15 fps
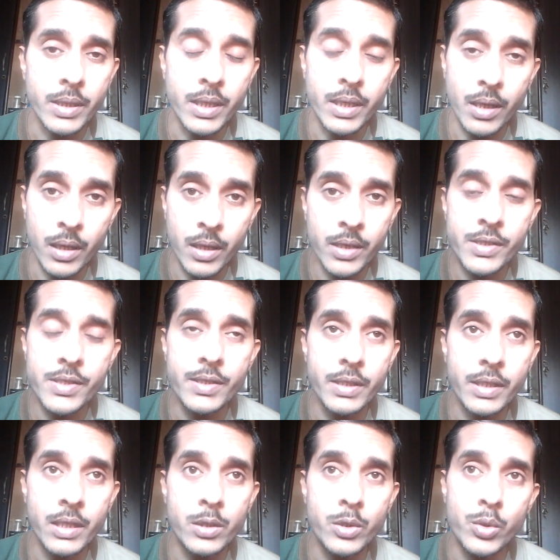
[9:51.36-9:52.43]
in a large
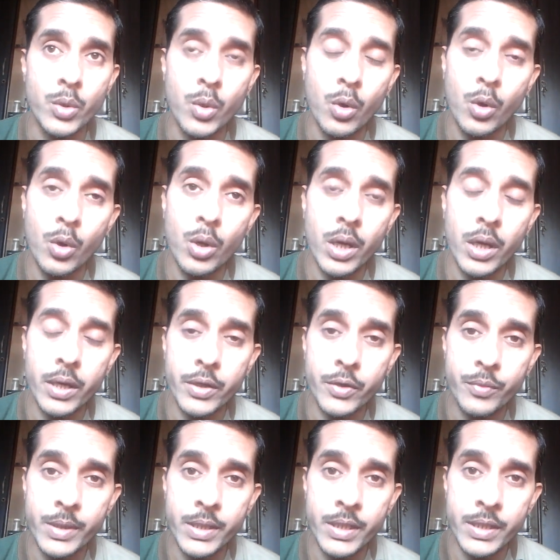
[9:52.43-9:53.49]
scale through all
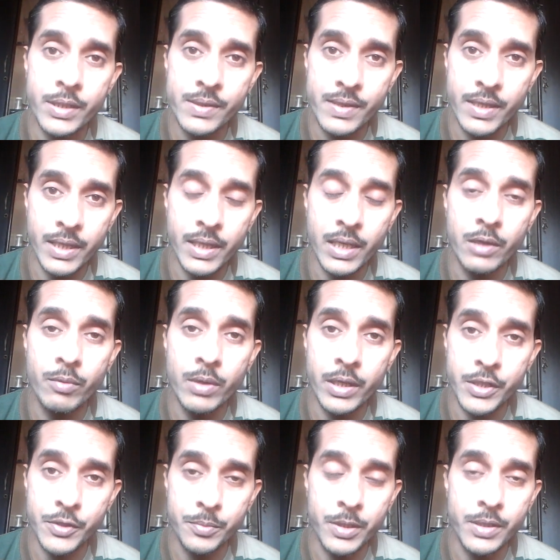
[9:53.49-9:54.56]
Ayurvedic state level
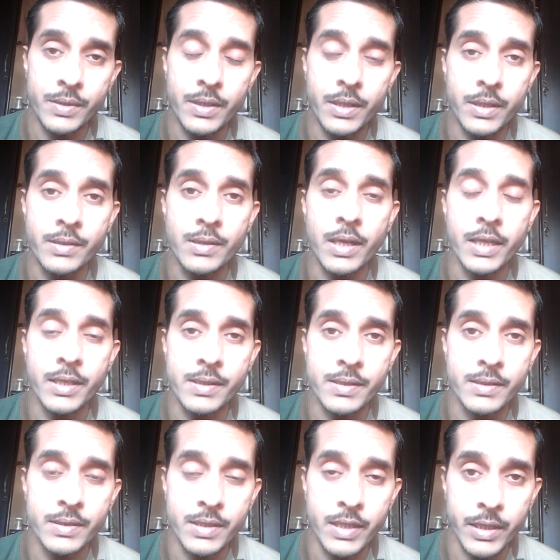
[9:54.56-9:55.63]
dispensaries, like
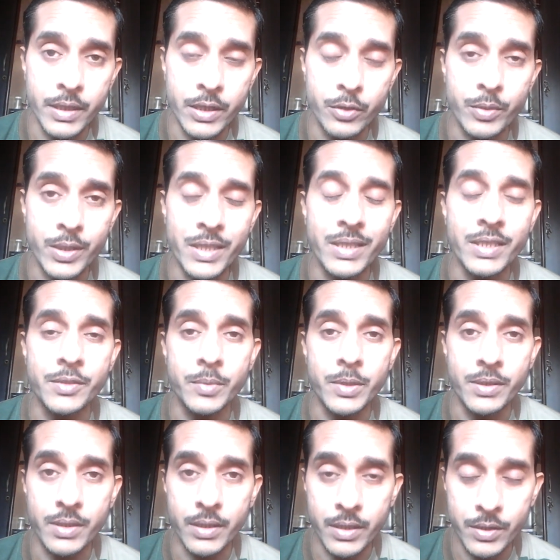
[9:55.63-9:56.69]
state Ayurvedic
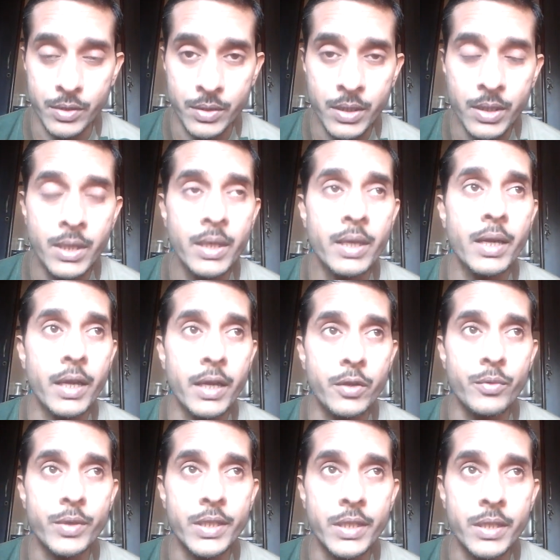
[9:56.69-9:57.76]
dispensaries,
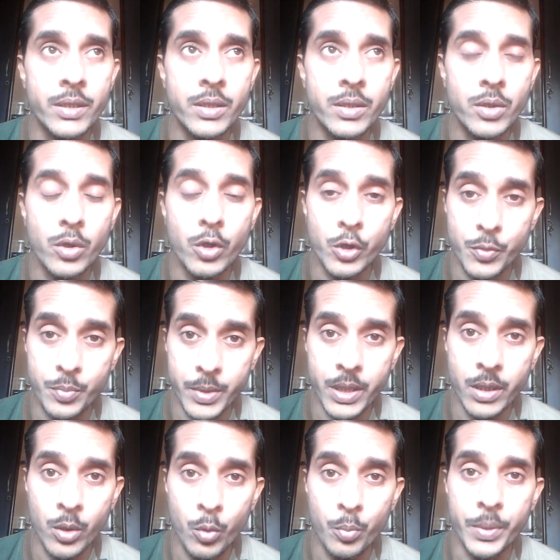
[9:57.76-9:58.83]
Ayurvedic
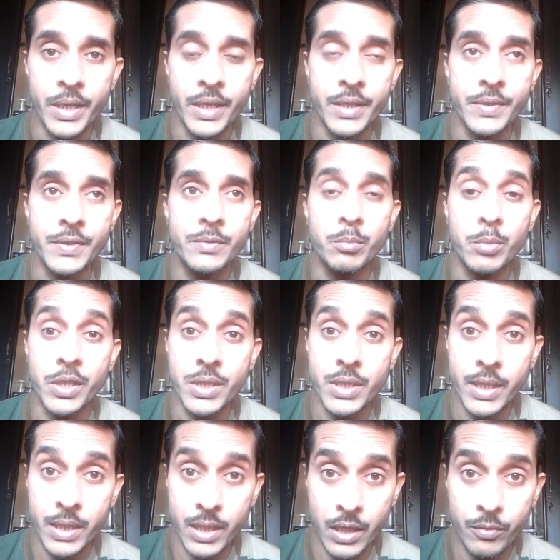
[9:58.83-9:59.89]
hospital OPDs,
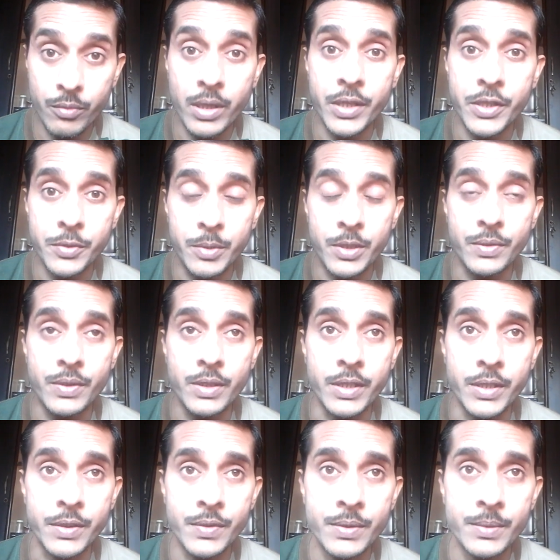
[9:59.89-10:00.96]
panchayat level
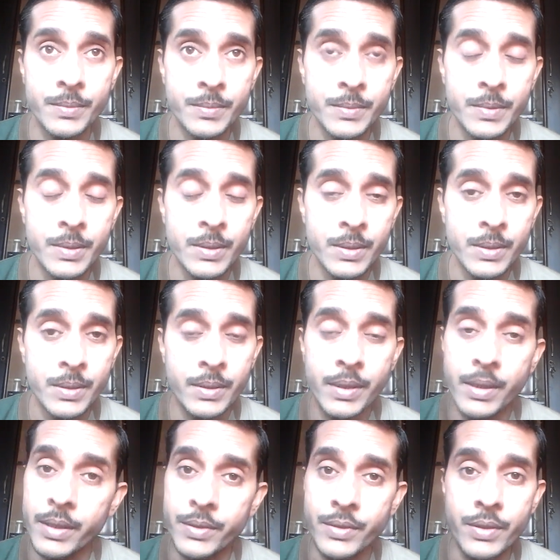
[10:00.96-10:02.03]
dispensaries,
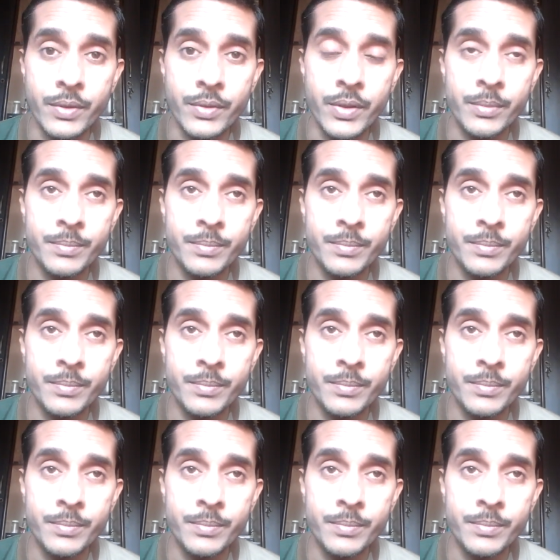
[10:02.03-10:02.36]
etc.